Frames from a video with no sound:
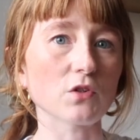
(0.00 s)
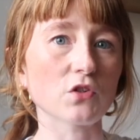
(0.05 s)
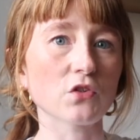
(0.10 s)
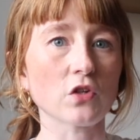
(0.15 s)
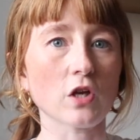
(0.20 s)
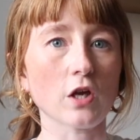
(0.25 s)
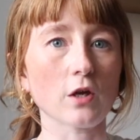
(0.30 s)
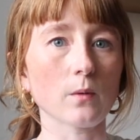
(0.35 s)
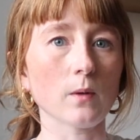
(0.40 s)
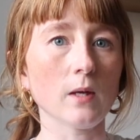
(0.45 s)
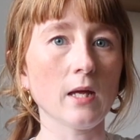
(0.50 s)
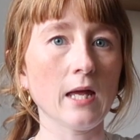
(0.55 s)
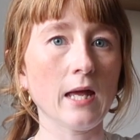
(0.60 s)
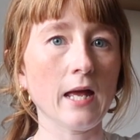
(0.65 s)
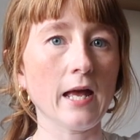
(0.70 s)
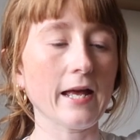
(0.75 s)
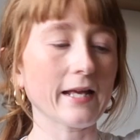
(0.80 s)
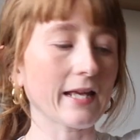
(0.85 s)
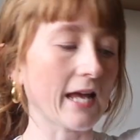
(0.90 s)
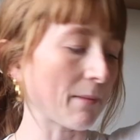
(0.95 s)
So
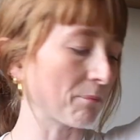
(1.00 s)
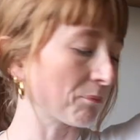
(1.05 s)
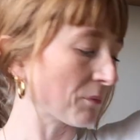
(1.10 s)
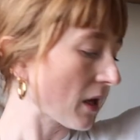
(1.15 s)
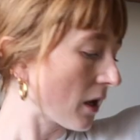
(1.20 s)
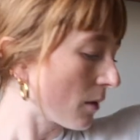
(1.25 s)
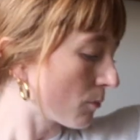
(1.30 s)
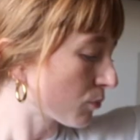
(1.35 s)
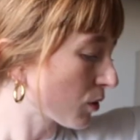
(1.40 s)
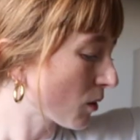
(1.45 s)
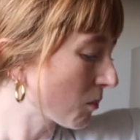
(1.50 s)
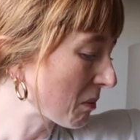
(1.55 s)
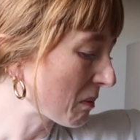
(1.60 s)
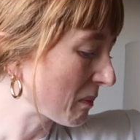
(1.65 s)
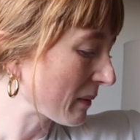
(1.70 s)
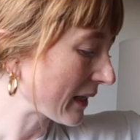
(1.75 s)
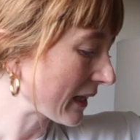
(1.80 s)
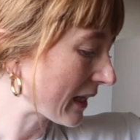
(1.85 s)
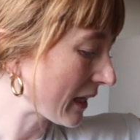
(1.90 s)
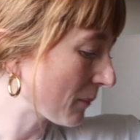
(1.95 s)
again,
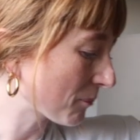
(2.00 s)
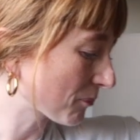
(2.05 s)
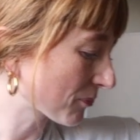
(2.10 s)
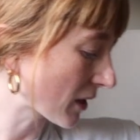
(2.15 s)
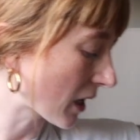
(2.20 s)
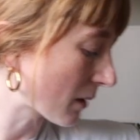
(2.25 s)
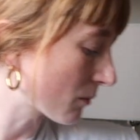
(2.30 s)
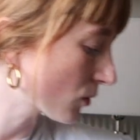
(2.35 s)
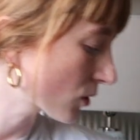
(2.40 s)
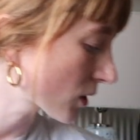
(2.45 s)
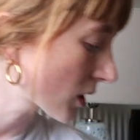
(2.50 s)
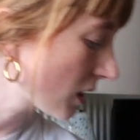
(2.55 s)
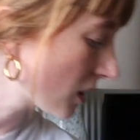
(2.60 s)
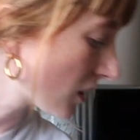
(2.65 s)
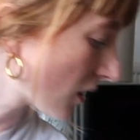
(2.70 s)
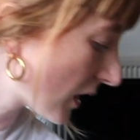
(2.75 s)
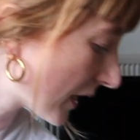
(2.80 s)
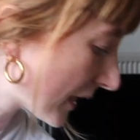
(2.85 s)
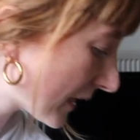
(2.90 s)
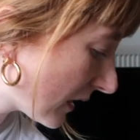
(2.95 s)
probably, I'm not gonna
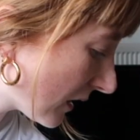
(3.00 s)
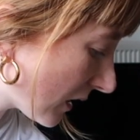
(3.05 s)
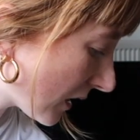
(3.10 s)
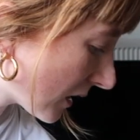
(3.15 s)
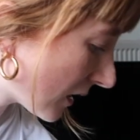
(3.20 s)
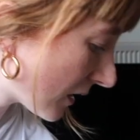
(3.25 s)
lie,